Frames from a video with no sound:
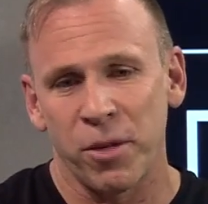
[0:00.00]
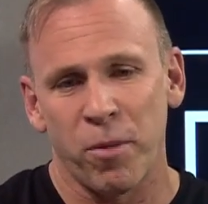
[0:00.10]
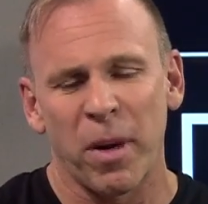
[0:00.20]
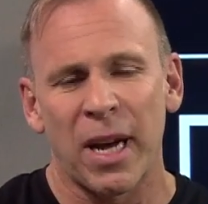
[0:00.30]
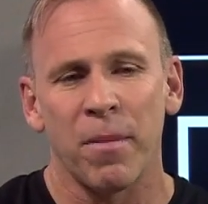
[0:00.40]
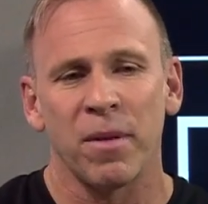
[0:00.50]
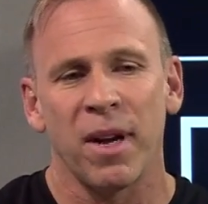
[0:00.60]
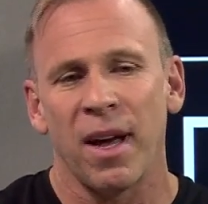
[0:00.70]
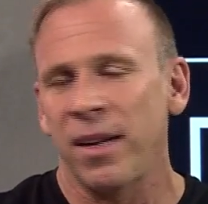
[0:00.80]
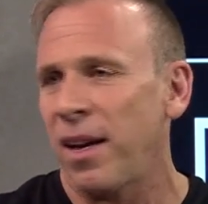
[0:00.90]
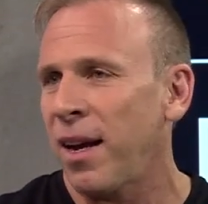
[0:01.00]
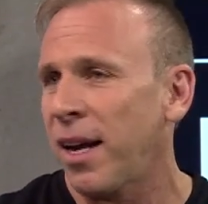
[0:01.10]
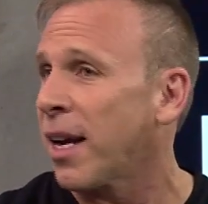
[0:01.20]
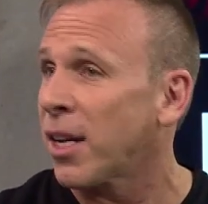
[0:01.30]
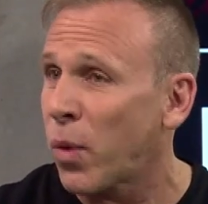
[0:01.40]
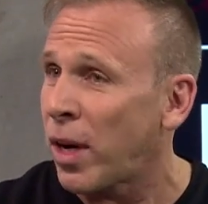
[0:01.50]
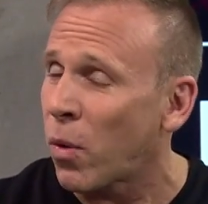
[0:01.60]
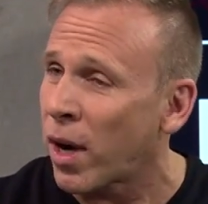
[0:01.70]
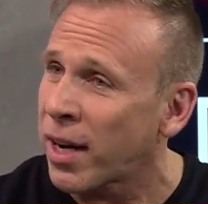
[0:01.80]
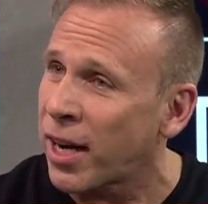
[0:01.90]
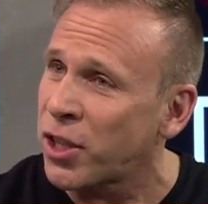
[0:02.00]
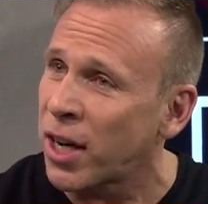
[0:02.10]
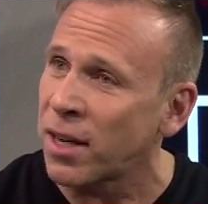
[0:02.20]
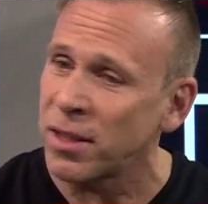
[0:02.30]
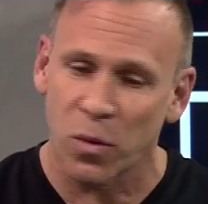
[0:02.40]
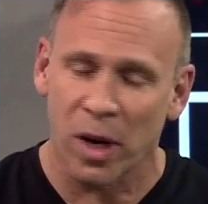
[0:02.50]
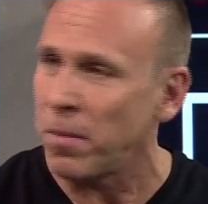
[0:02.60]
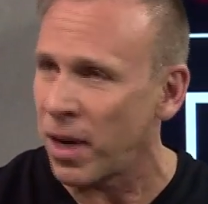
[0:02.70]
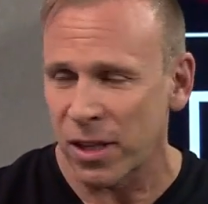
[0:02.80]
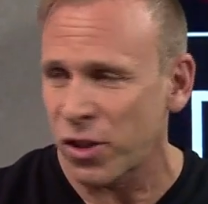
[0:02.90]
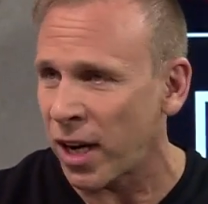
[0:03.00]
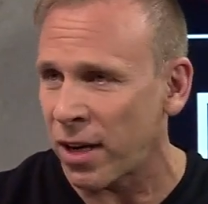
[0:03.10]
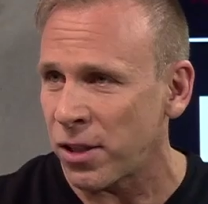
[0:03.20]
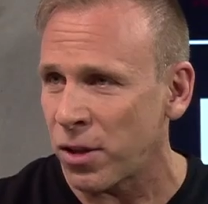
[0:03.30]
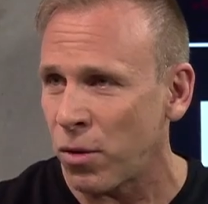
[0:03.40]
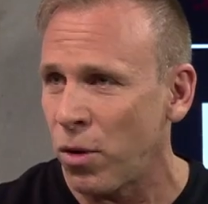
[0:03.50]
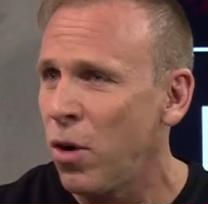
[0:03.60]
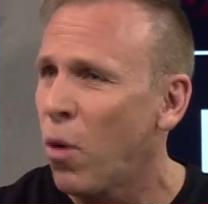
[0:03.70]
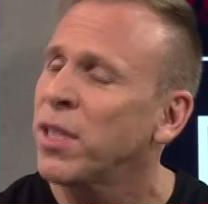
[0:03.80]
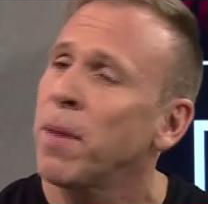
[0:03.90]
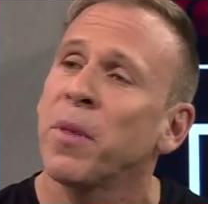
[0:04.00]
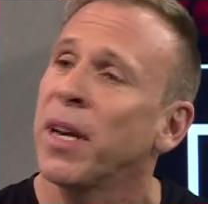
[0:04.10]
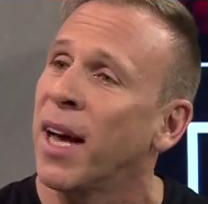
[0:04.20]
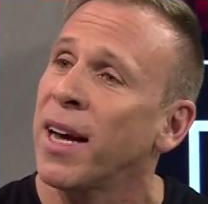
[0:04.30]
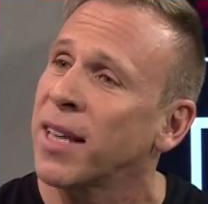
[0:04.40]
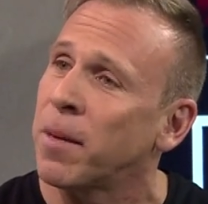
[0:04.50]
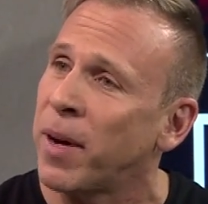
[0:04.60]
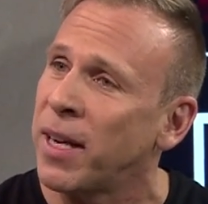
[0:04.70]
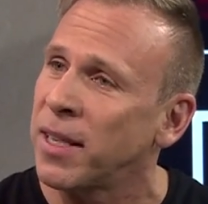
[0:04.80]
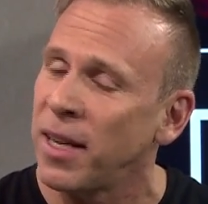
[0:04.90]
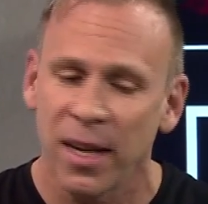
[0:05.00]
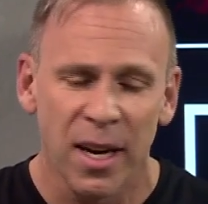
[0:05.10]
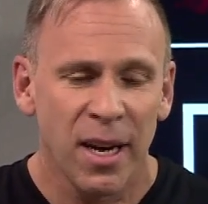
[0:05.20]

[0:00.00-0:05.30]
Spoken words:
you probably come and get like a 21-day challenge or 1 month challenge or something like that, basically.